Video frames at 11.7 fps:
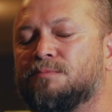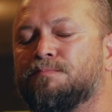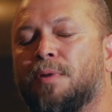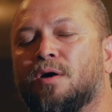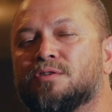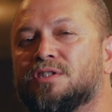
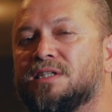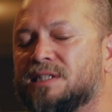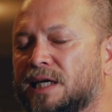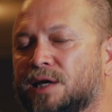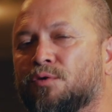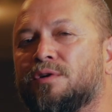Paul says,
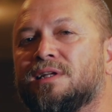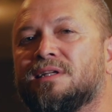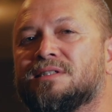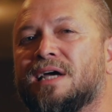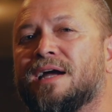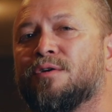eagerly
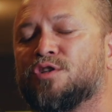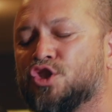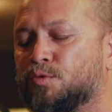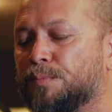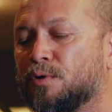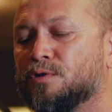desire
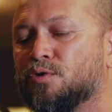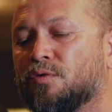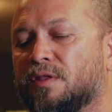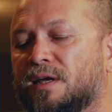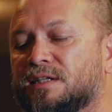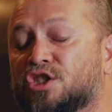spiritual
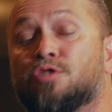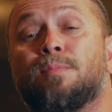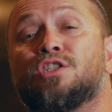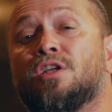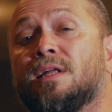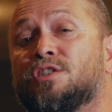things,
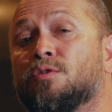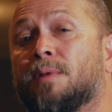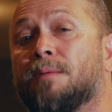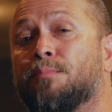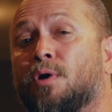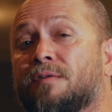especially that you
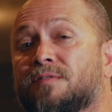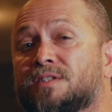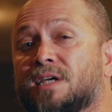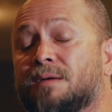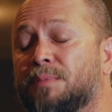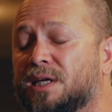might
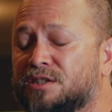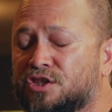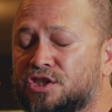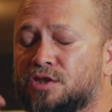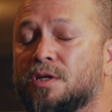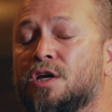prophesy, because
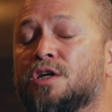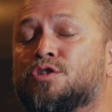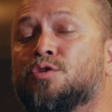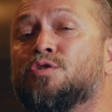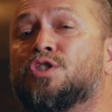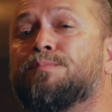the
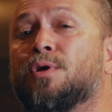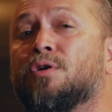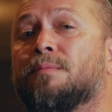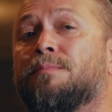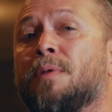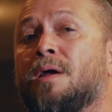true spirit
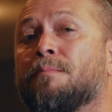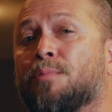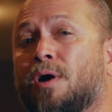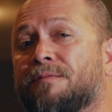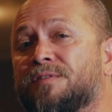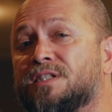of
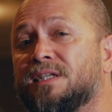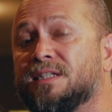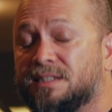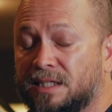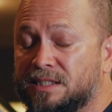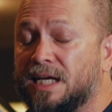prophecy
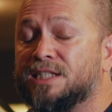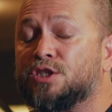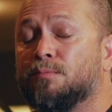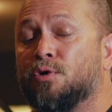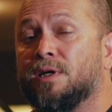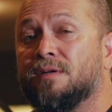is the
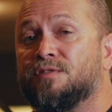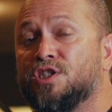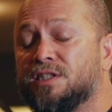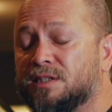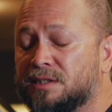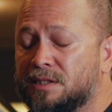testimony of
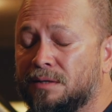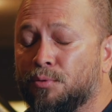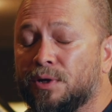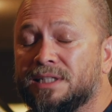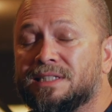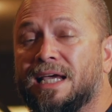Jesus, and it
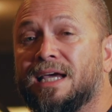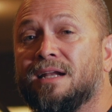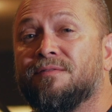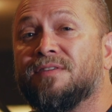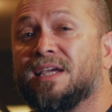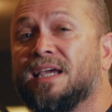brings
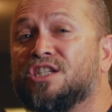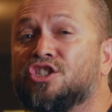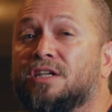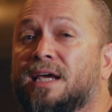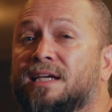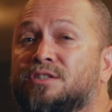
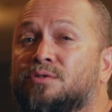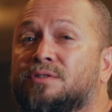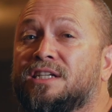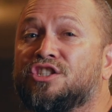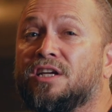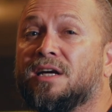edification,
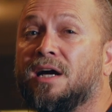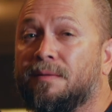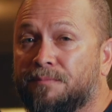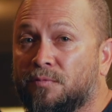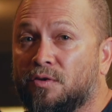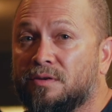exhortation, and
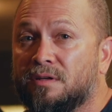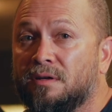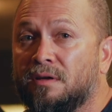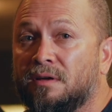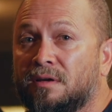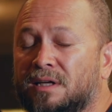comfort.
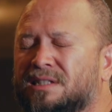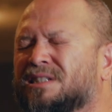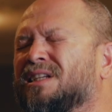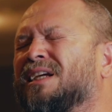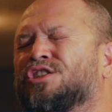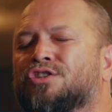It
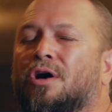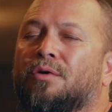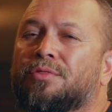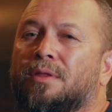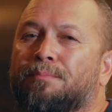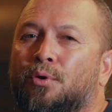doesn't
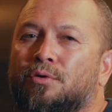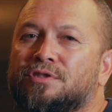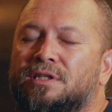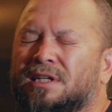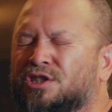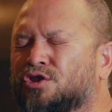exalt the
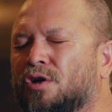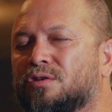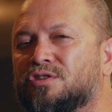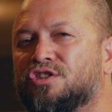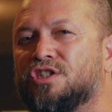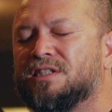person, it
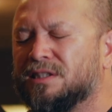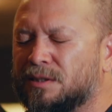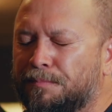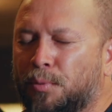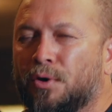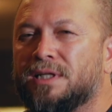exalts Jesus,
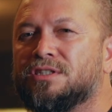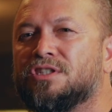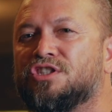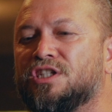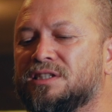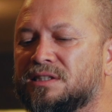it points to
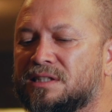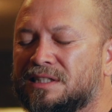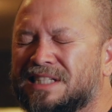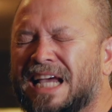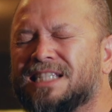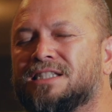Jesus, it
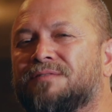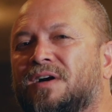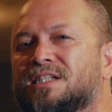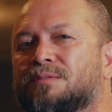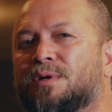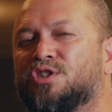
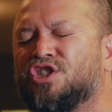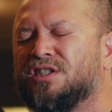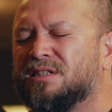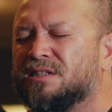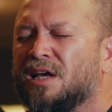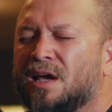testifies about
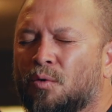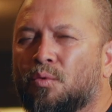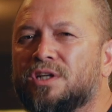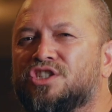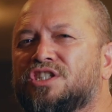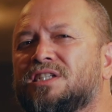Jesus and
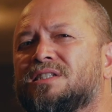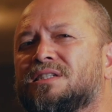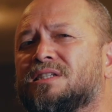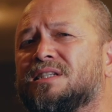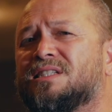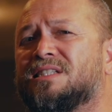what
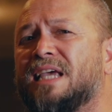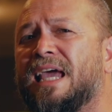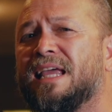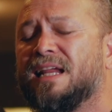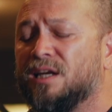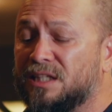Jesus has
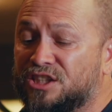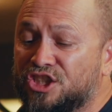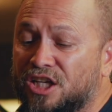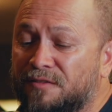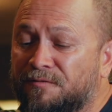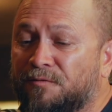said, and it's
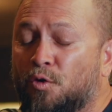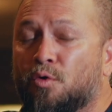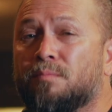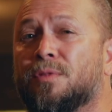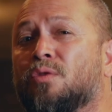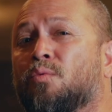
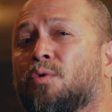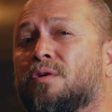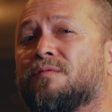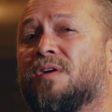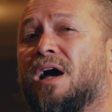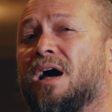confirmed in the Word
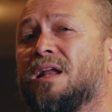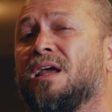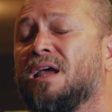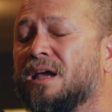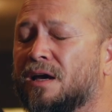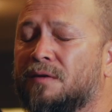of God,
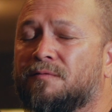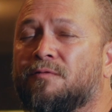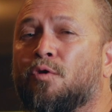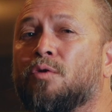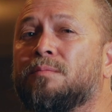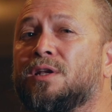
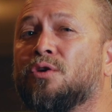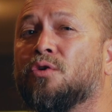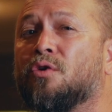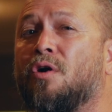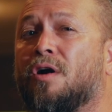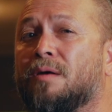confirmed in
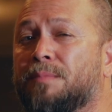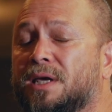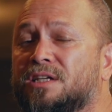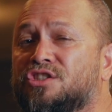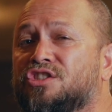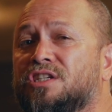your heart
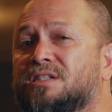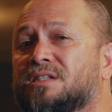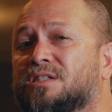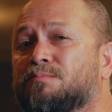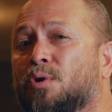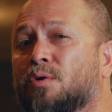because
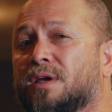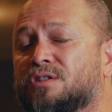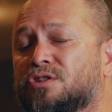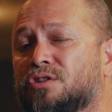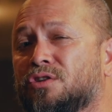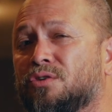Jesus spoke it
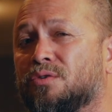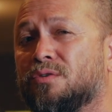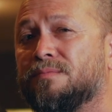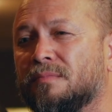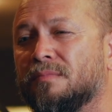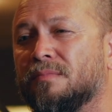to you.
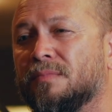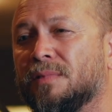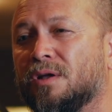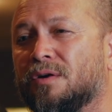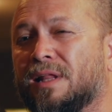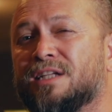
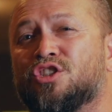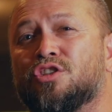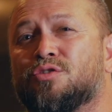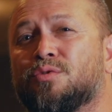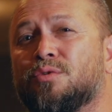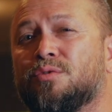You know, that's the
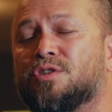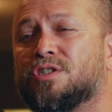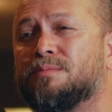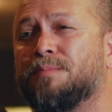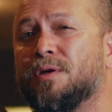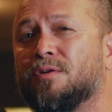true
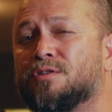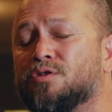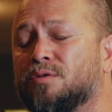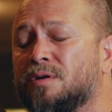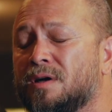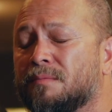
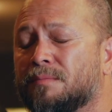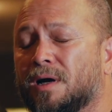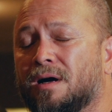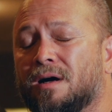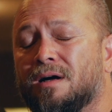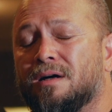spiritual
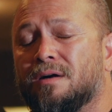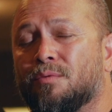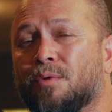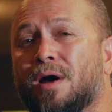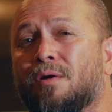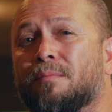
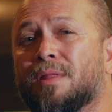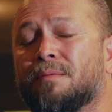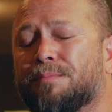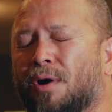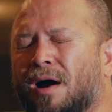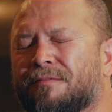realm, the
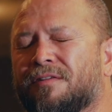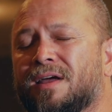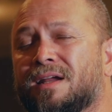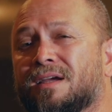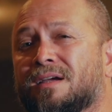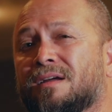
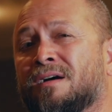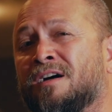prophetic,